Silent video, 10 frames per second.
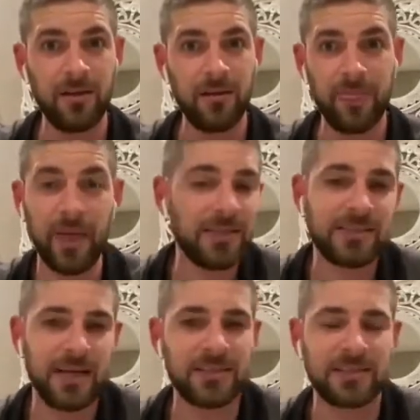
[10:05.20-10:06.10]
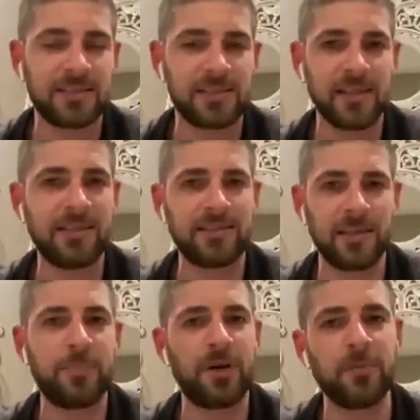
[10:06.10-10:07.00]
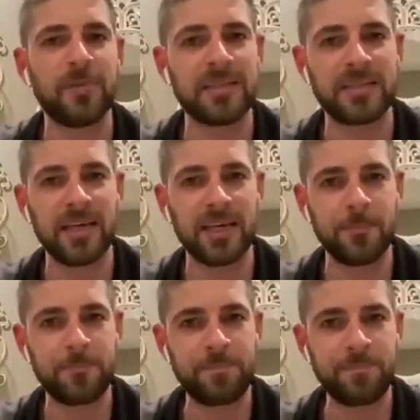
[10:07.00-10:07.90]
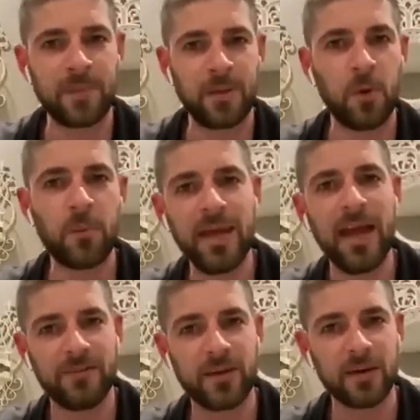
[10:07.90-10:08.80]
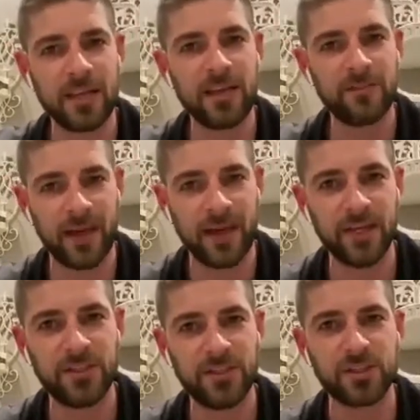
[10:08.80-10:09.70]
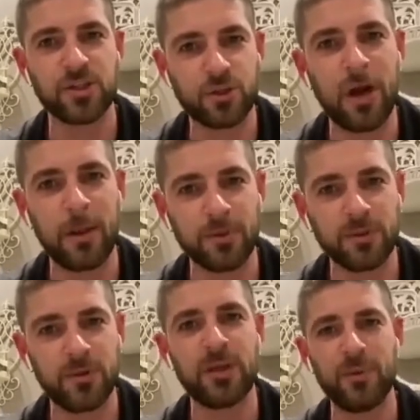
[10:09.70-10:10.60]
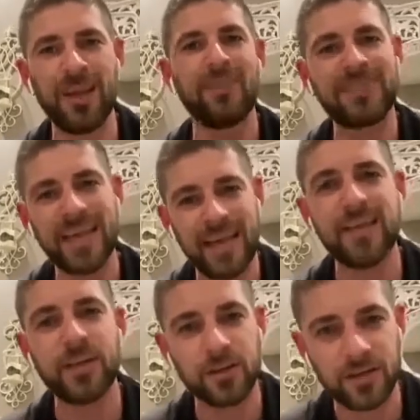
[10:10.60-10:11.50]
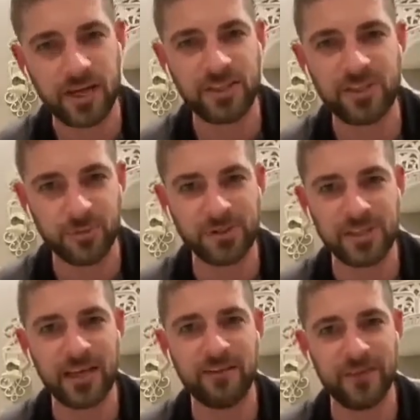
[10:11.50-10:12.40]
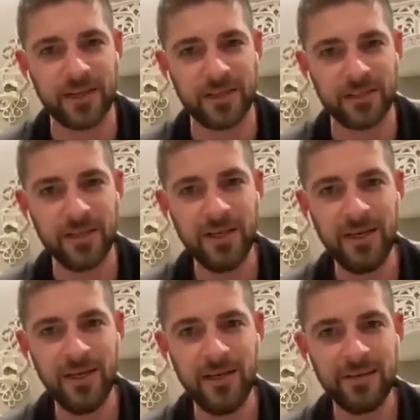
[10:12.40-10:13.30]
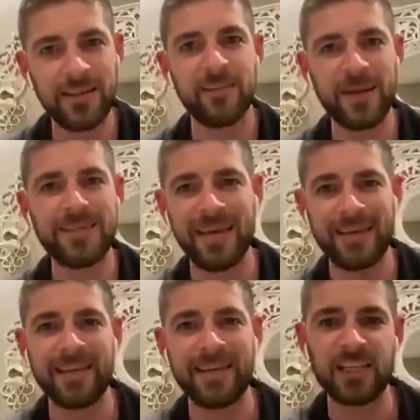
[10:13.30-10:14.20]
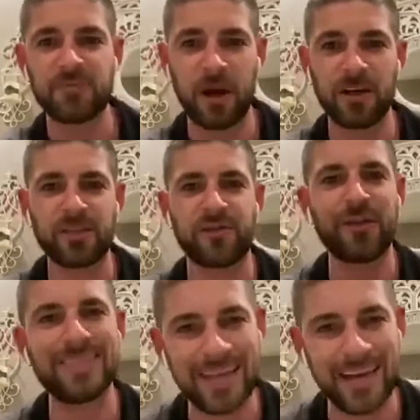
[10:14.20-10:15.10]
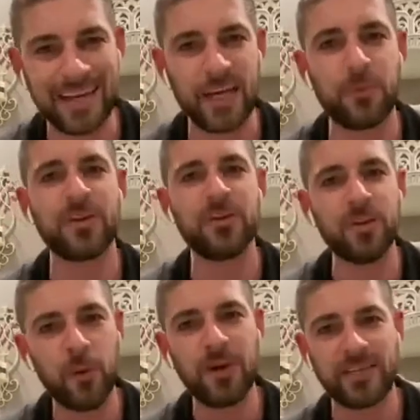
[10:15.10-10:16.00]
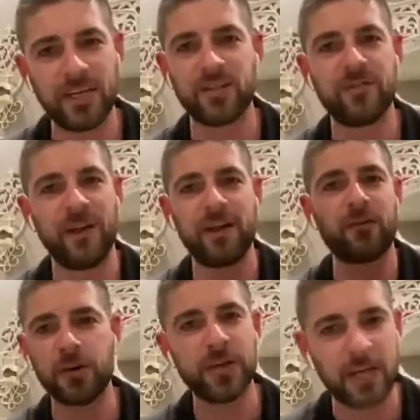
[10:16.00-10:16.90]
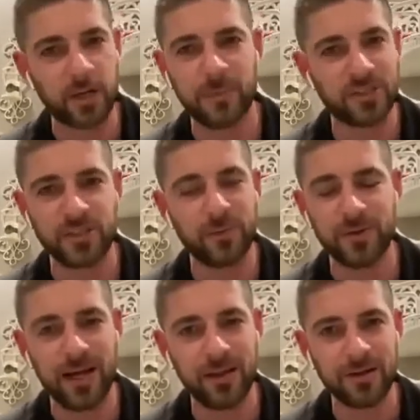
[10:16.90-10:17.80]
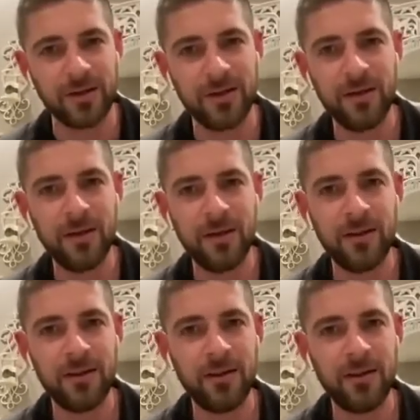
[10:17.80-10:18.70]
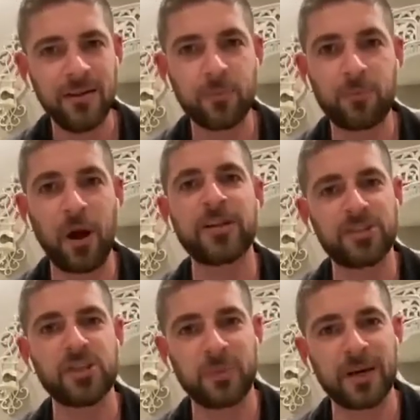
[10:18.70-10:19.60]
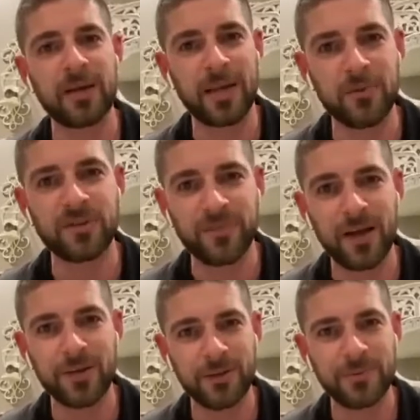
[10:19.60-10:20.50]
that's a pyramid scheme. What we have here at LifeVantage is a true opportunity. We have 10-year customers at LifeVantage that have been taking these products for a decade with no intention of ever earning a commissionable dollar. The products just bring them that much value.